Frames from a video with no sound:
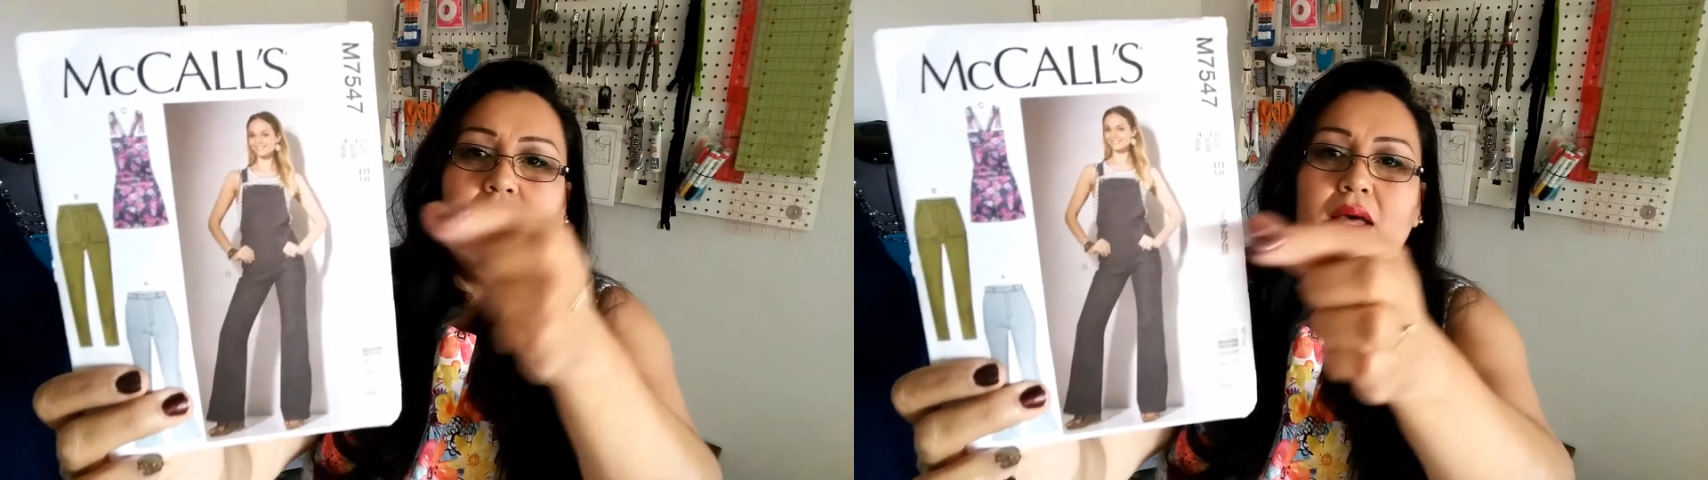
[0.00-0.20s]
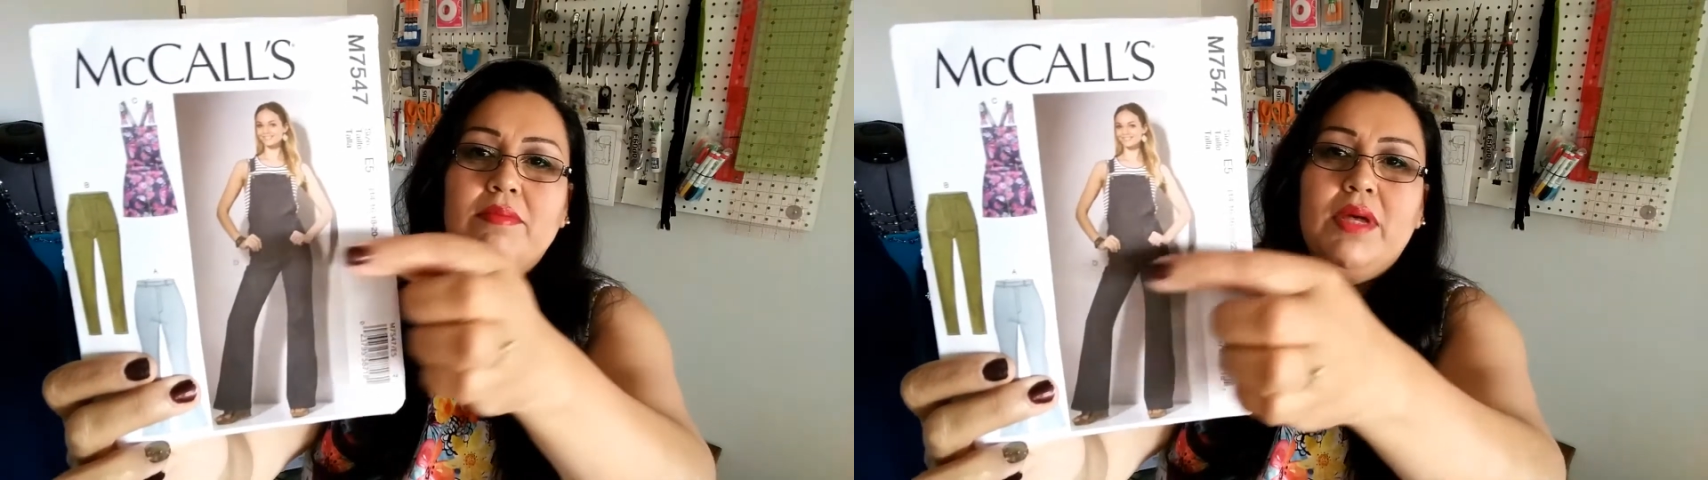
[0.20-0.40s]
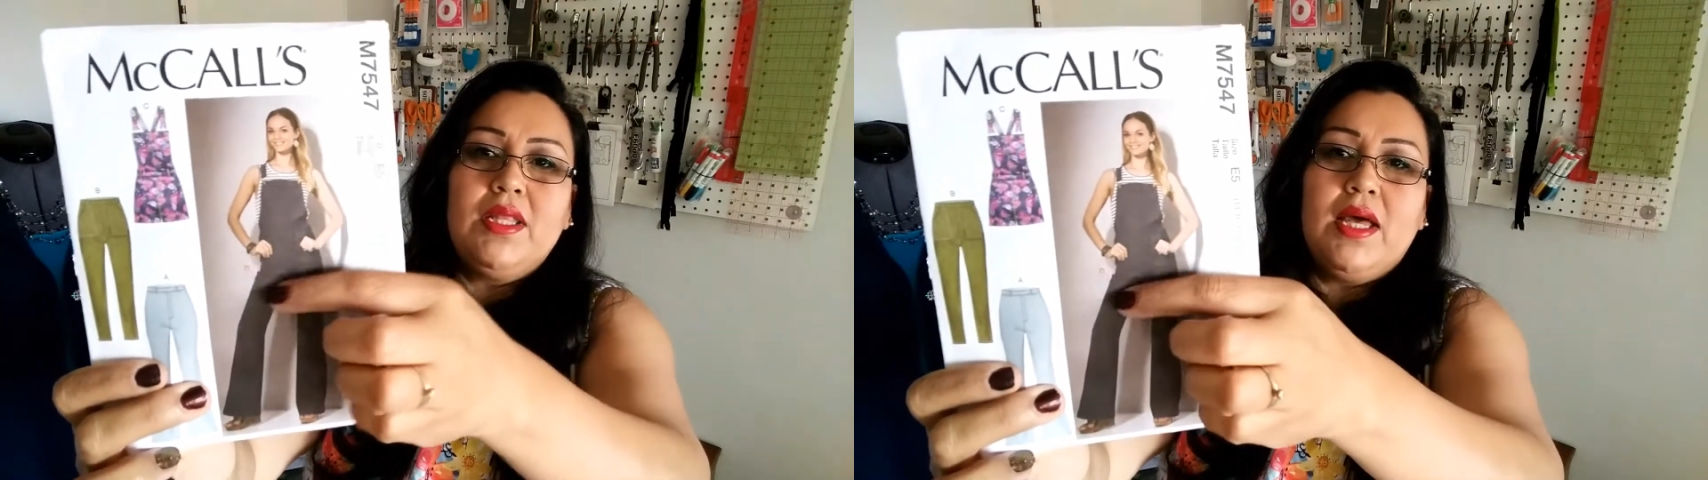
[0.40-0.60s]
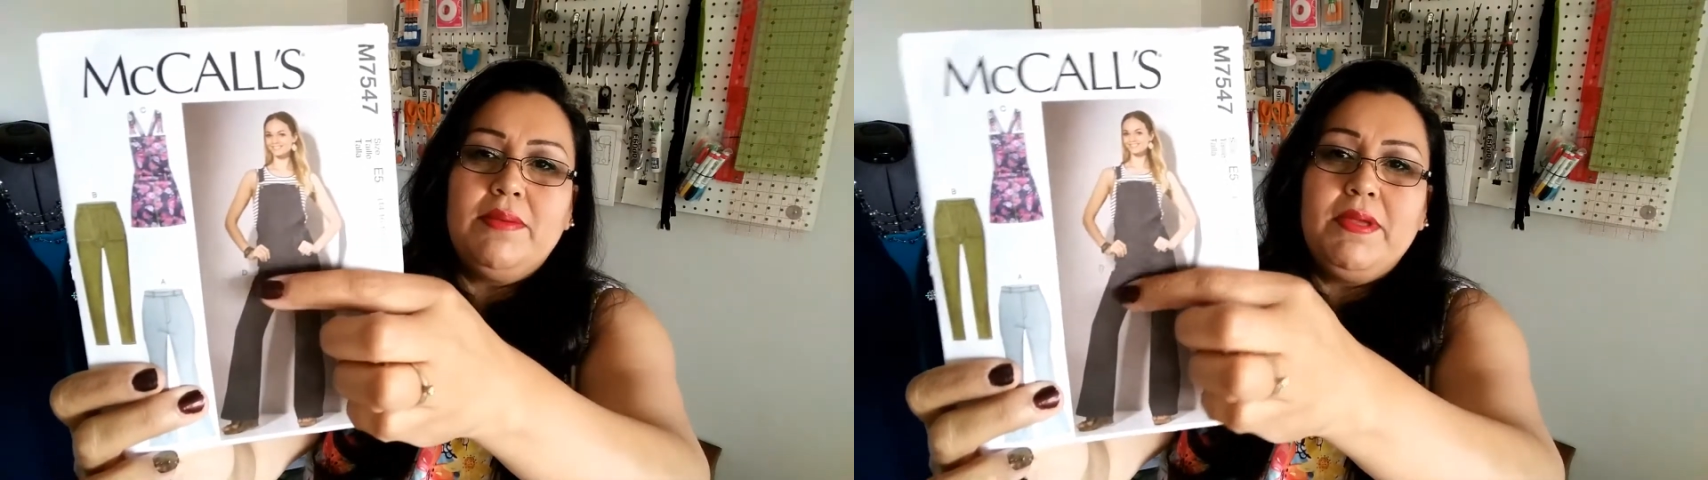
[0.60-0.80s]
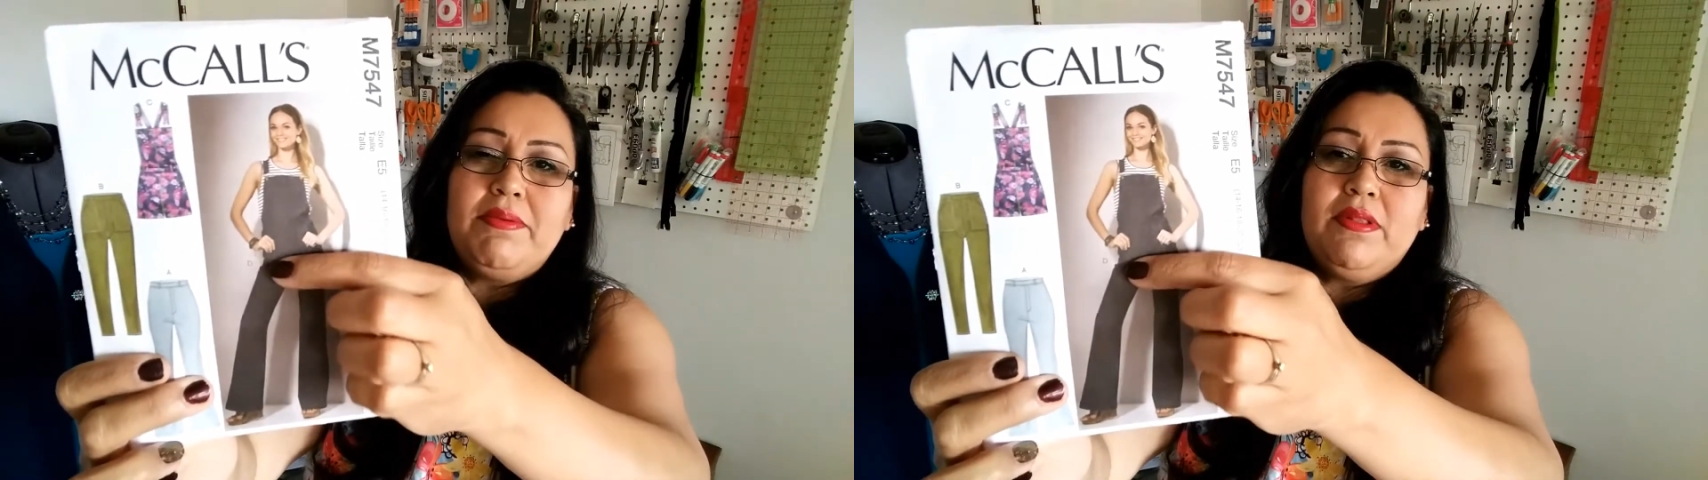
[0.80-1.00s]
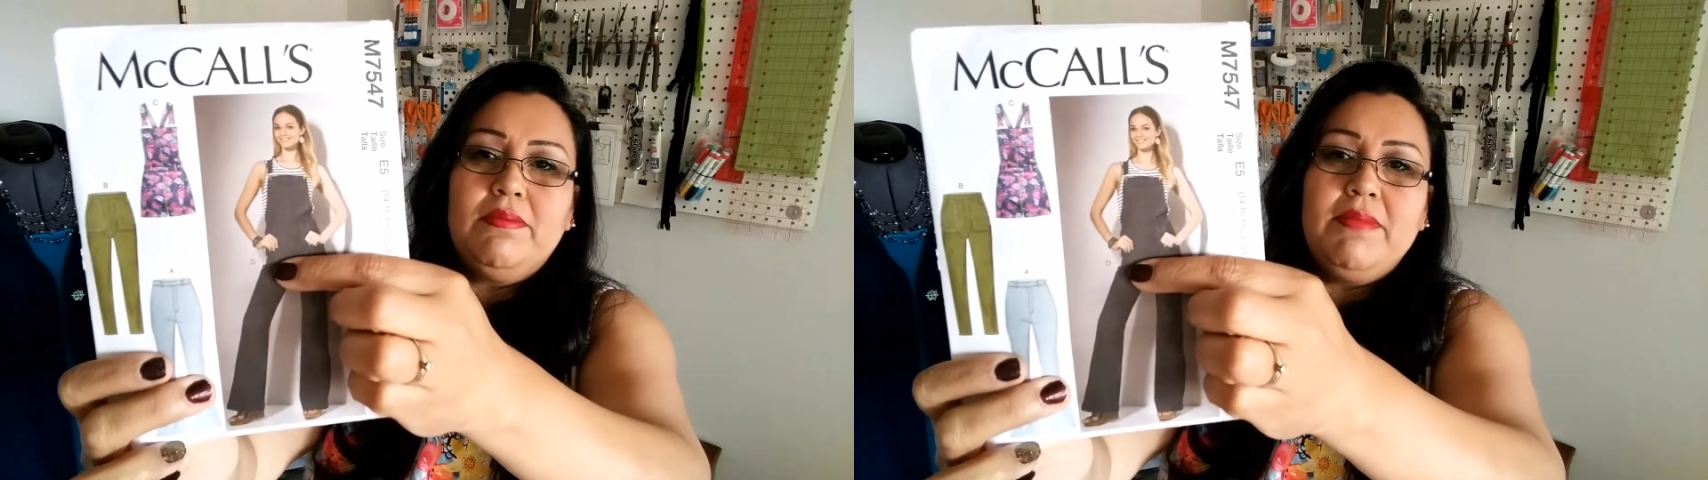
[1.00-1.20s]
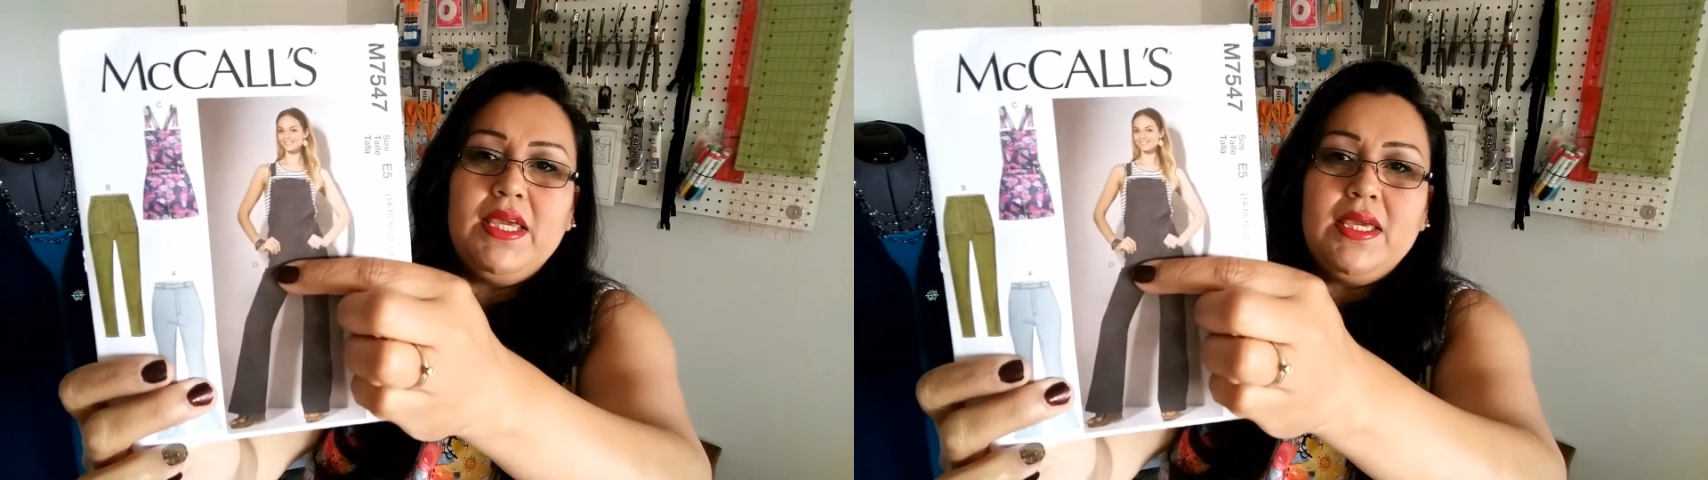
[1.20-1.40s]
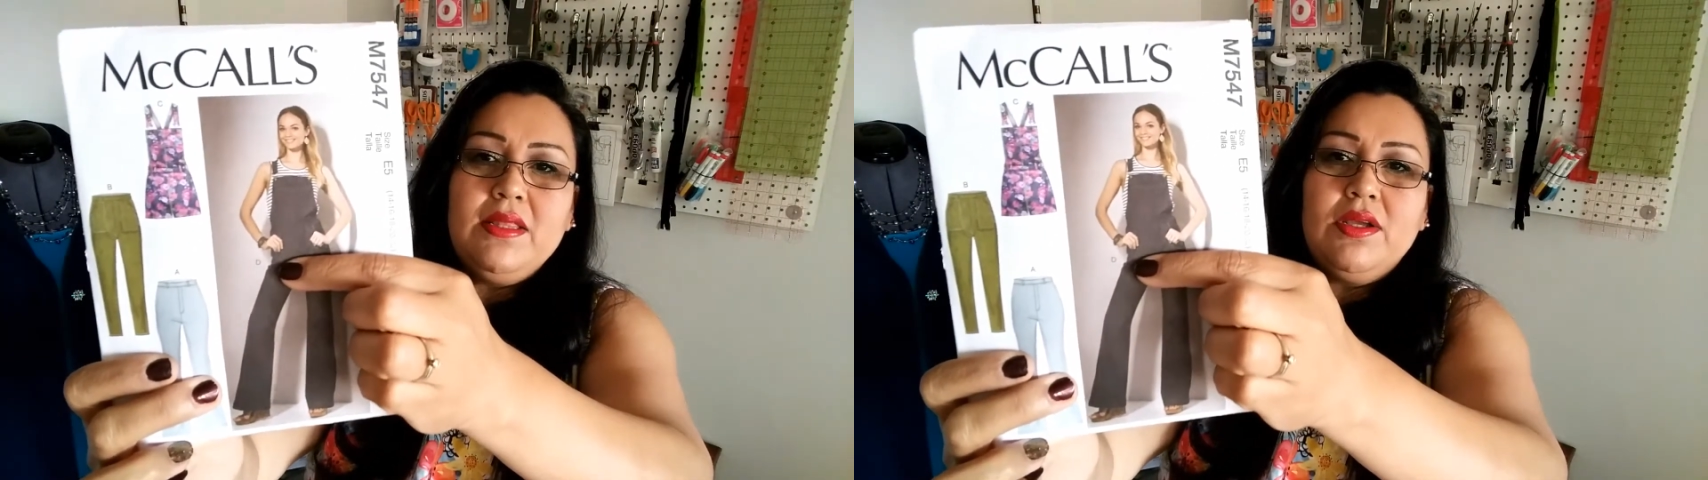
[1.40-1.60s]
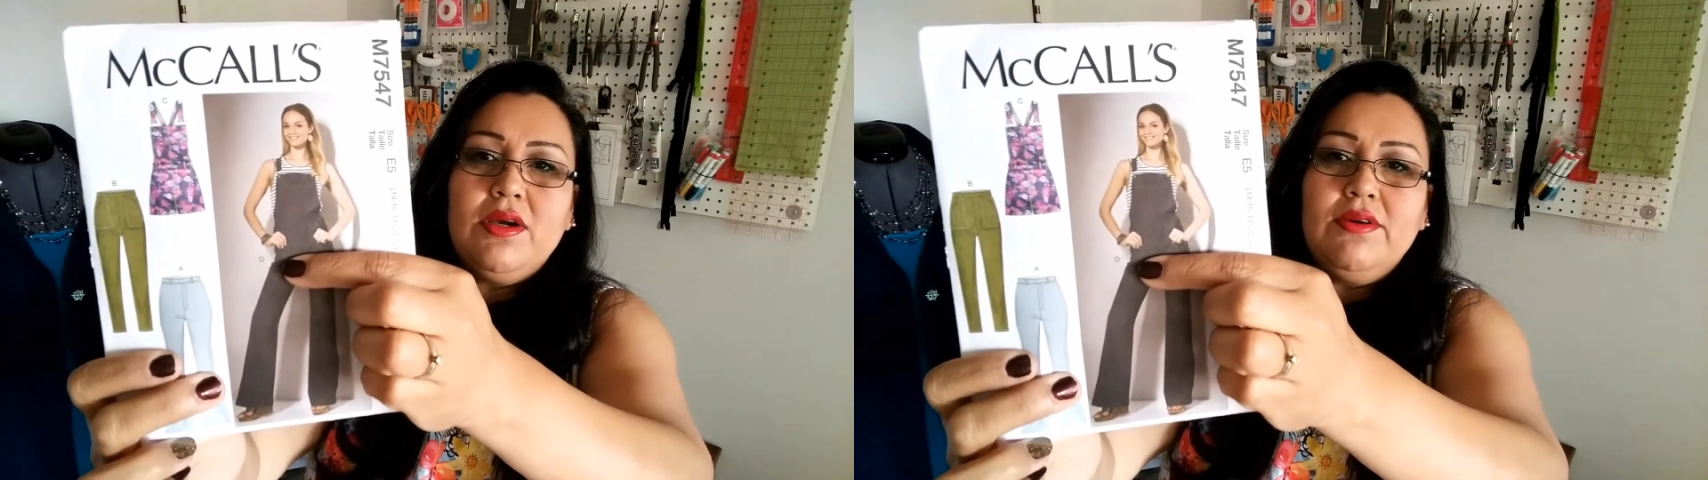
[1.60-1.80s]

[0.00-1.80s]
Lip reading: a lot of people are making the